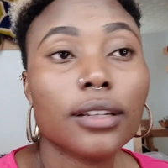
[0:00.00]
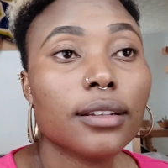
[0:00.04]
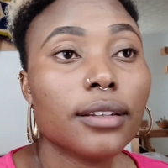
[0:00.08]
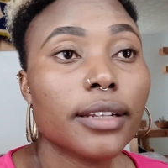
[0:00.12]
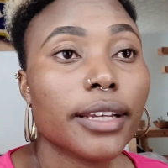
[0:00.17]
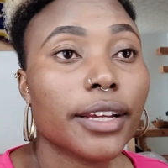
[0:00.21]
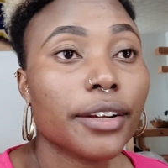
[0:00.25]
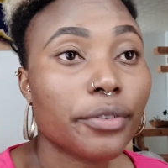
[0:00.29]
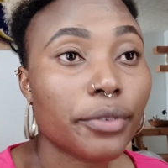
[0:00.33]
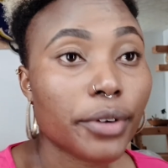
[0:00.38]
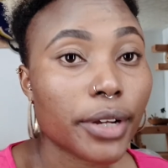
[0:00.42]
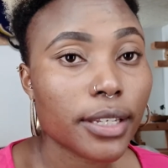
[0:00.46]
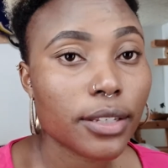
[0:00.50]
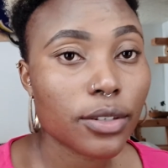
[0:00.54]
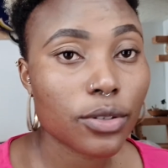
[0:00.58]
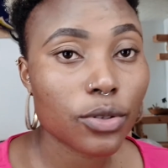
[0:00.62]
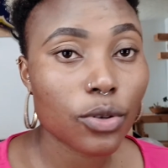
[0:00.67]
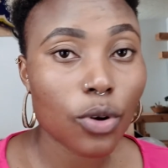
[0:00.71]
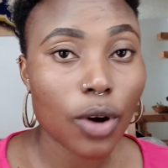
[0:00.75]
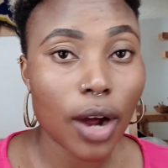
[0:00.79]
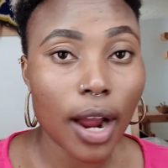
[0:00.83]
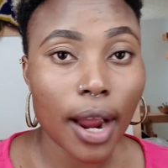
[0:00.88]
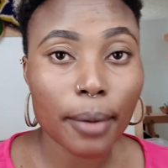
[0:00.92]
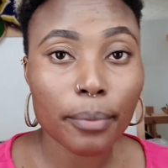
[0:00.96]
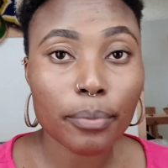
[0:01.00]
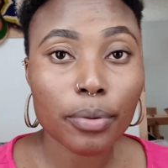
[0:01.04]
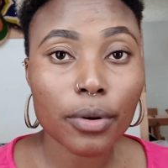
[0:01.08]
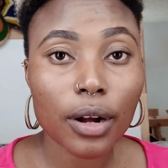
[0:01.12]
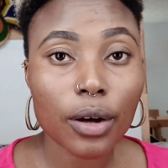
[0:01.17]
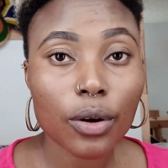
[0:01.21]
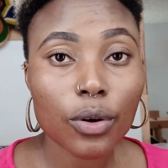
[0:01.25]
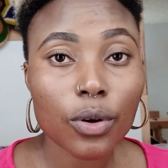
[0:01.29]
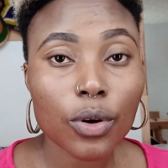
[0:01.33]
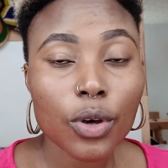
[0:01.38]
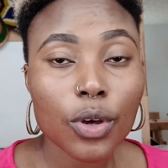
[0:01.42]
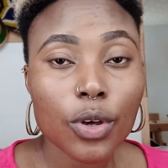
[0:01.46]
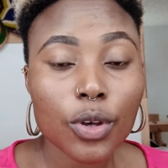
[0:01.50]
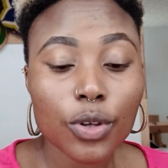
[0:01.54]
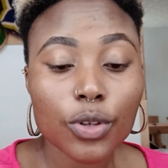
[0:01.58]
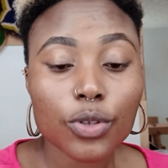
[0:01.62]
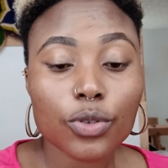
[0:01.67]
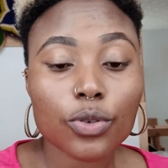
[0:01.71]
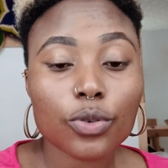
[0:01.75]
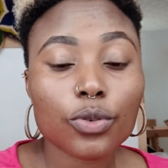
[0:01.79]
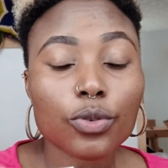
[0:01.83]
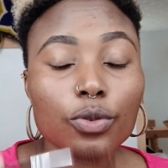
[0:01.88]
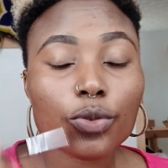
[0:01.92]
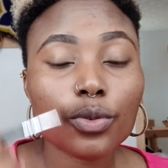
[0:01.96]
erase your eyebrow.
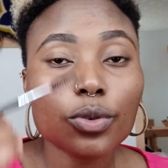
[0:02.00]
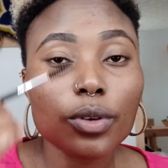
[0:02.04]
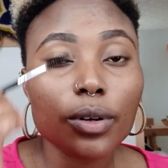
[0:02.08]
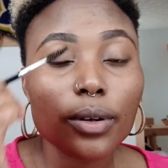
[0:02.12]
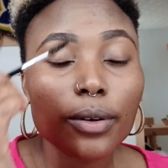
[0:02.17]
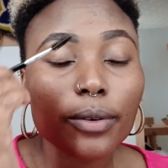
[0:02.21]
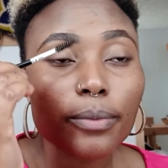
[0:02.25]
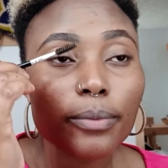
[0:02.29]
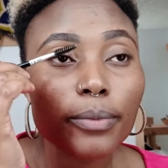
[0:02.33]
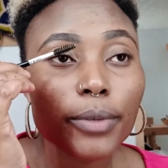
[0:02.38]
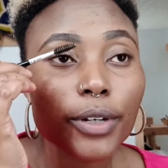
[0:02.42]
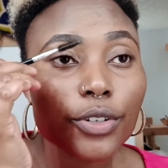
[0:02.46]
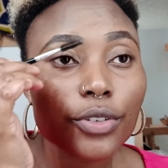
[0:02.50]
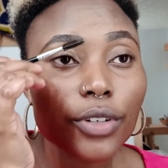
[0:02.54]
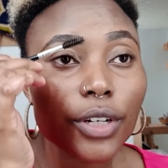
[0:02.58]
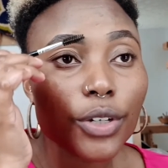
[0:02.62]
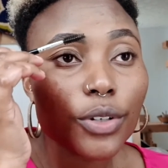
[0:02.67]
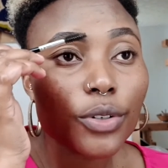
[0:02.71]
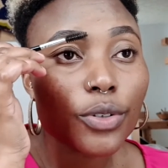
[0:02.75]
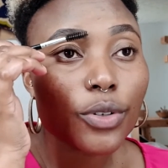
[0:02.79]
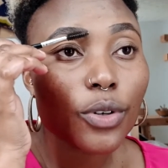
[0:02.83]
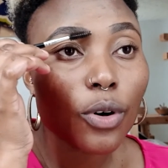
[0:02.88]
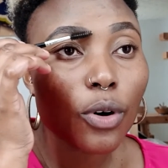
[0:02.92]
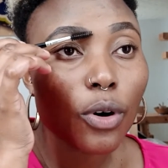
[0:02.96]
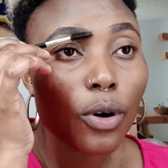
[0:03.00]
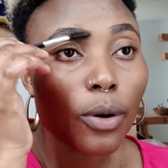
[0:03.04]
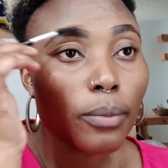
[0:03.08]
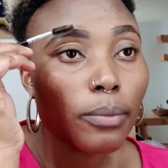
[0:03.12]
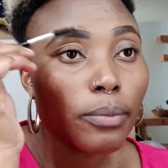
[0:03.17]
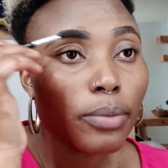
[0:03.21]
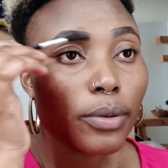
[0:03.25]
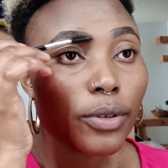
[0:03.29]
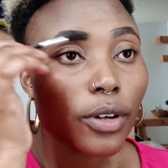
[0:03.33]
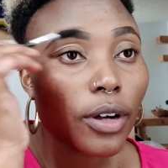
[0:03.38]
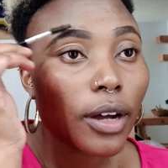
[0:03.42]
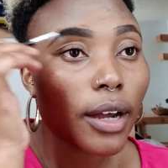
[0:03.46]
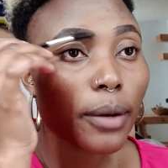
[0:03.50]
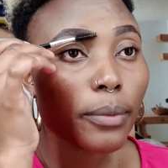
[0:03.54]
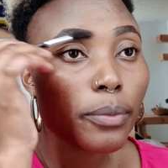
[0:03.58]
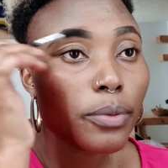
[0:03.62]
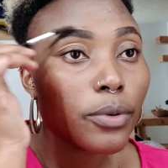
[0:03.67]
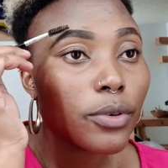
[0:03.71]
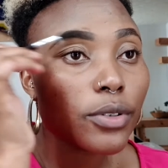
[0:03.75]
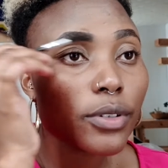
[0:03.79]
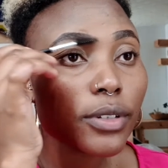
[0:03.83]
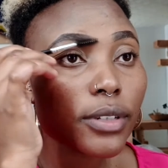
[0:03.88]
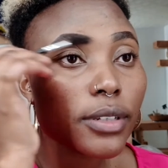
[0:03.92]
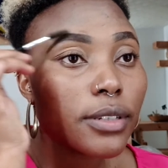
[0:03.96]
So make sure you comb your
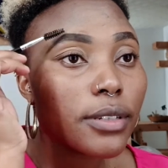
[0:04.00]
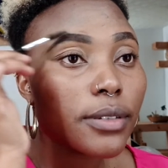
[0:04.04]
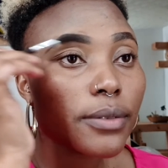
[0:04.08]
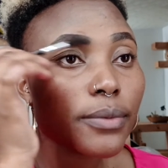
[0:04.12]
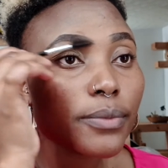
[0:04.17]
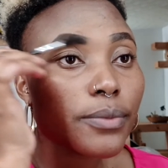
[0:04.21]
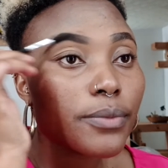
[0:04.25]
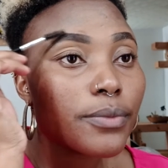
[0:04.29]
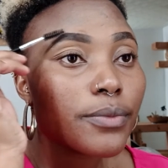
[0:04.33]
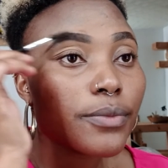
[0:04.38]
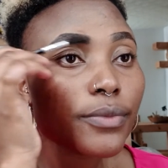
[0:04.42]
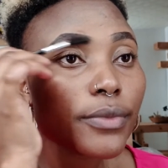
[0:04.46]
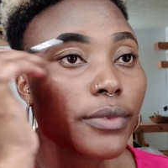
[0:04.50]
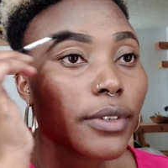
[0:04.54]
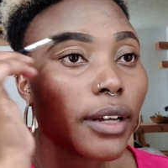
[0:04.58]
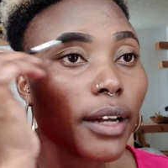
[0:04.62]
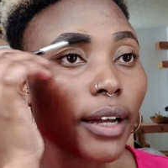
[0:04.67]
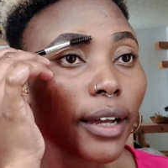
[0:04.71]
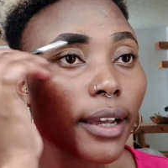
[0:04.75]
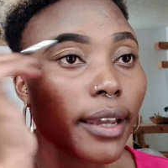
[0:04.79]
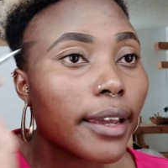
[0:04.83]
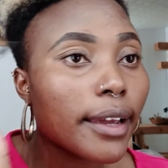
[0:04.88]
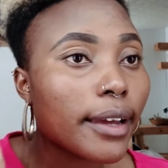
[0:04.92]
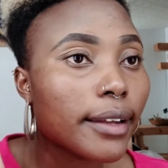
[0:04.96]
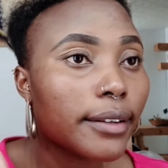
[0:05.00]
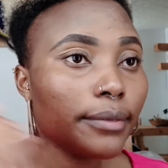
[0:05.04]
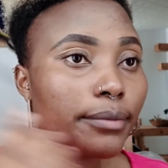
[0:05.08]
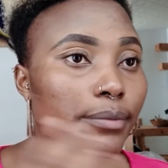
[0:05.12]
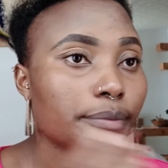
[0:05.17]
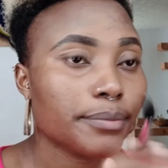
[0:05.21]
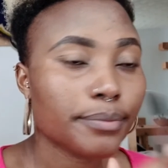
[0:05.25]
eyebrows again.